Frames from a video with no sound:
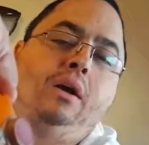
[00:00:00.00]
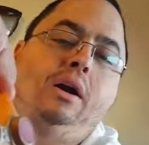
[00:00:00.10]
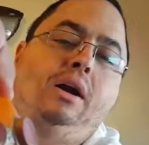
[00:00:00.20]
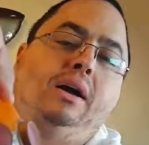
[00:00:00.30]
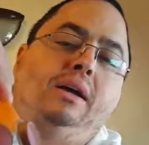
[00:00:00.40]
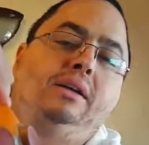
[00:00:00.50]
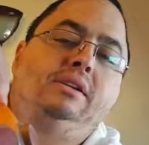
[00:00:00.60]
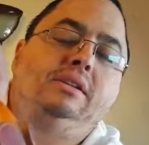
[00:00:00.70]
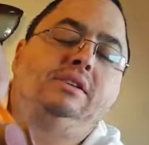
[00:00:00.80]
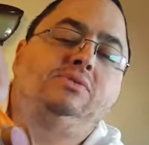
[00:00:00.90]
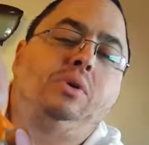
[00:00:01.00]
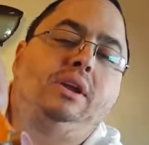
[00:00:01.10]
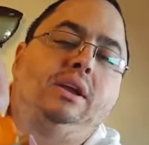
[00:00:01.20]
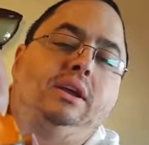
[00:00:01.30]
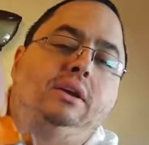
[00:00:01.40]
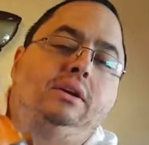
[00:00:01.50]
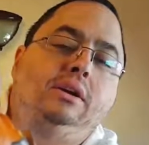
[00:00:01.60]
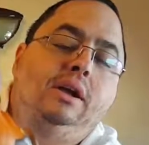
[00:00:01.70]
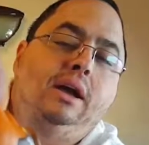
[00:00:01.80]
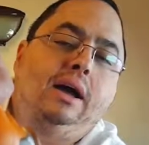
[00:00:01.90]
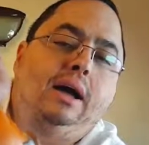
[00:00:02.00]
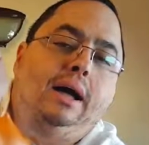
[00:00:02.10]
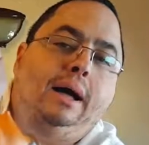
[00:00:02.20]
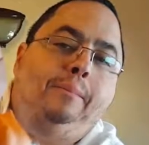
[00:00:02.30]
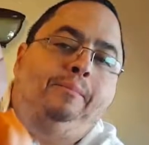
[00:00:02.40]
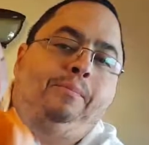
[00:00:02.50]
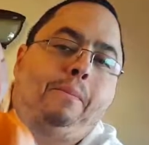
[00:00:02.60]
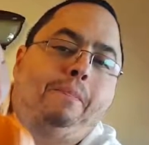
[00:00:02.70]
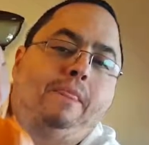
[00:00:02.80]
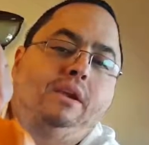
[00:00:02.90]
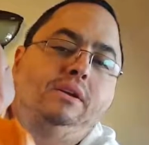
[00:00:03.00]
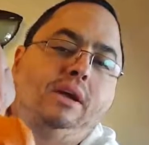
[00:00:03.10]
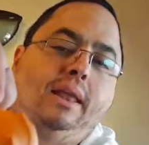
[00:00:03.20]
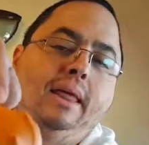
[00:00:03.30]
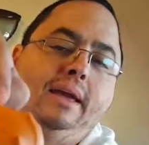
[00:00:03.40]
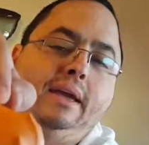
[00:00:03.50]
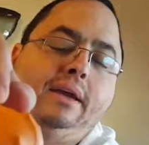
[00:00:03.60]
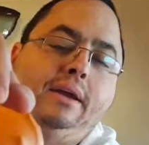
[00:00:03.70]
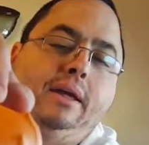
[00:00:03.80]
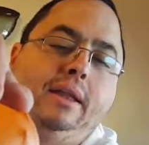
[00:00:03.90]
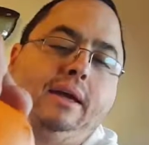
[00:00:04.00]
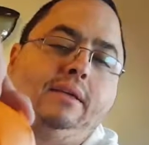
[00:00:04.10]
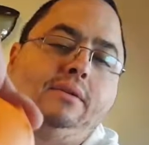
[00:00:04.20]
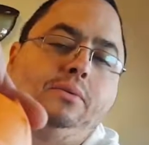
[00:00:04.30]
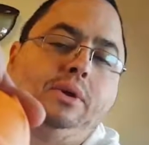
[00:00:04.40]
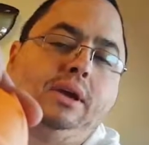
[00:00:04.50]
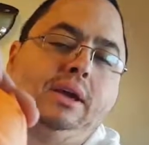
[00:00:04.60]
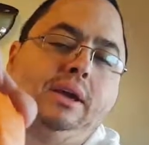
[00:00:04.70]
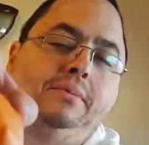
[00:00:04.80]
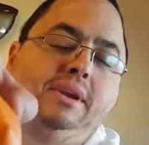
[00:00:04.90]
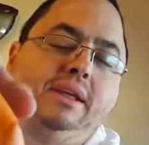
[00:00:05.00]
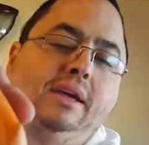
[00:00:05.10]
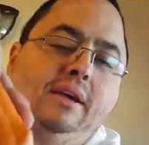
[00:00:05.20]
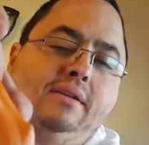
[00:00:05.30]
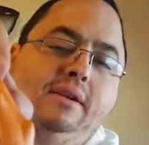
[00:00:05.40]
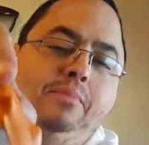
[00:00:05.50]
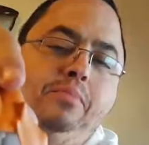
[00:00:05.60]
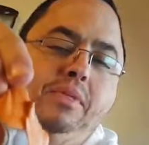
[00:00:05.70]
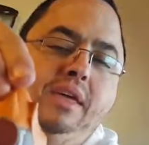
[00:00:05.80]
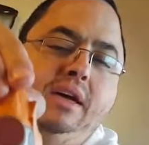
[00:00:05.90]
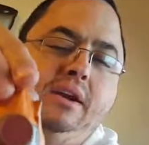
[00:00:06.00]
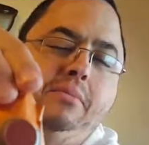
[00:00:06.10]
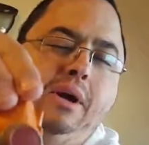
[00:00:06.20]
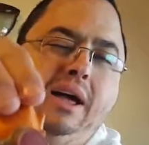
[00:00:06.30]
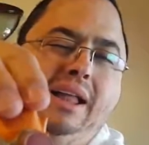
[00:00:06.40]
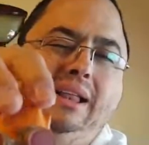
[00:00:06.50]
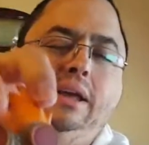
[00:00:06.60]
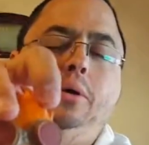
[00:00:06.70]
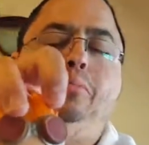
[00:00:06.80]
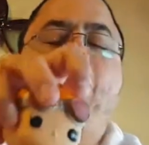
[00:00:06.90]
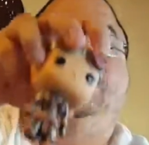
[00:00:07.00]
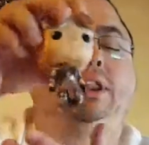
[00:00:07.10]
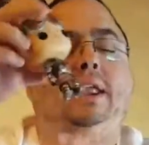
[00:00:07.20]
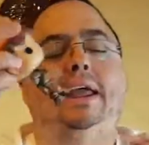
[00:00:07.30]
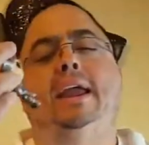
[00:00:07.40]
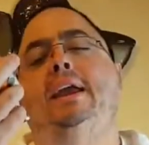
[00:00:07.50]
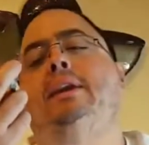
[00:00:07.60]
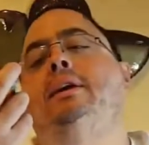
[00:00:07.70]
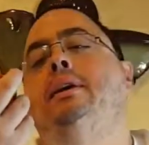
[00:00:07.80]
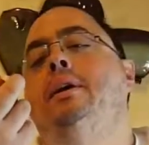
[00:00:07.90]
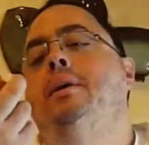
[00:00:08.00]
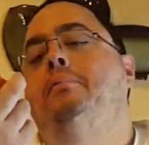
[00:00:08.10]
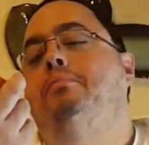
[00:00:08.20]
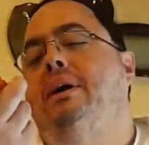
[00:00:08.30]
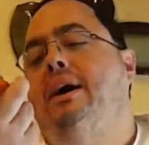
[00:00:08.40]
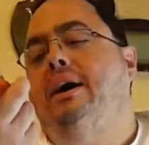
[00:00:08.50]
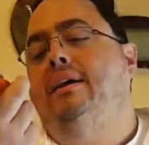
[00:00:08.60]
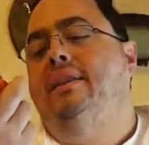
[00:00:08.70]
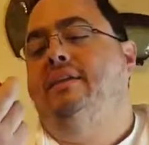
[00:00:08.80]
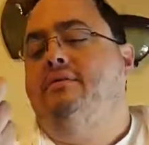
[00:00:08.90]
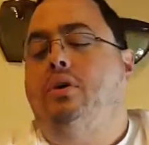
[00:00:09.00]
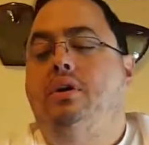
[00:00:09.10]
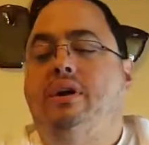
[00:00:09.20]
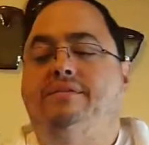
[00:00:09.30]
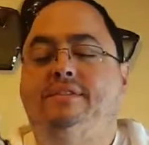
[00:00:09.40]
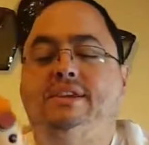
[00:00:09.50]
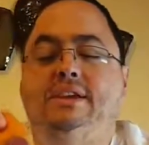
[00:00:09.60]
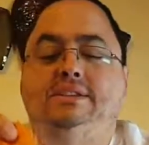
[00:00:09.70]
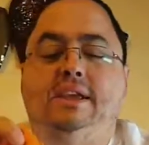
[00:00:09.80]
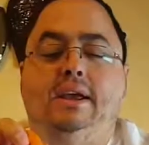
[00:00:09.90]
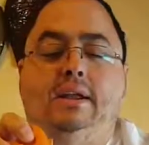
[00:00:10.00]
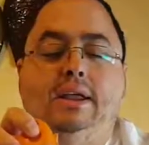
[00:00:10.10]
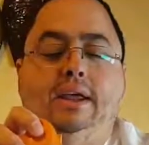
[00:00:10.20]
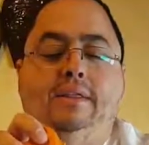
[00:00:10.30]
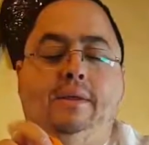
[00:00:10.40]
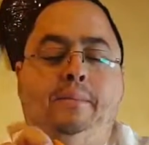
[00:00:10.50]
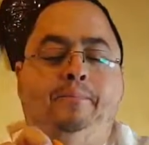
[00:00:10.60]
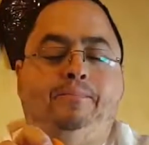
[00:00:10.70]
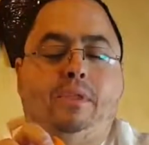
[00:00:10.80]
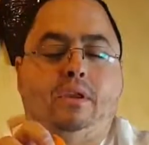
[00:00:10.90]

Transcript: This one here, I like it. I like the way, I mean, they're a little plain, but they've got enough detail in them